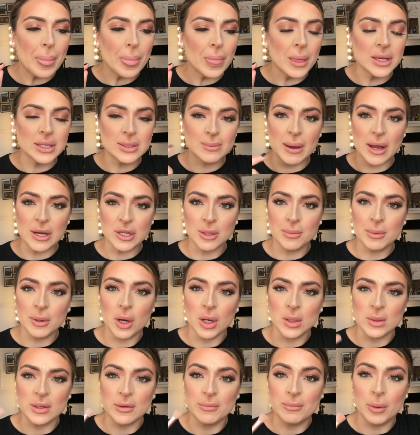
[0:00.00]
especially
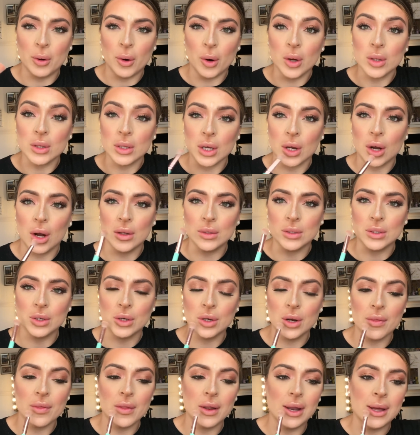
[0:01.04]
because we've put the contour
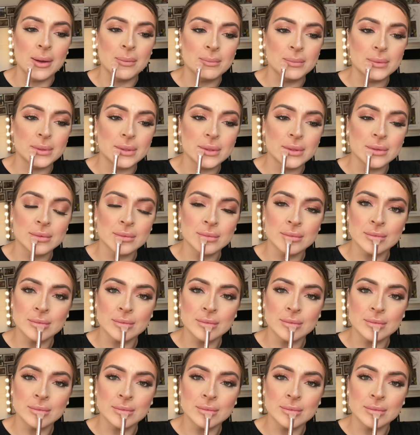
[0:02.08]
on the lips?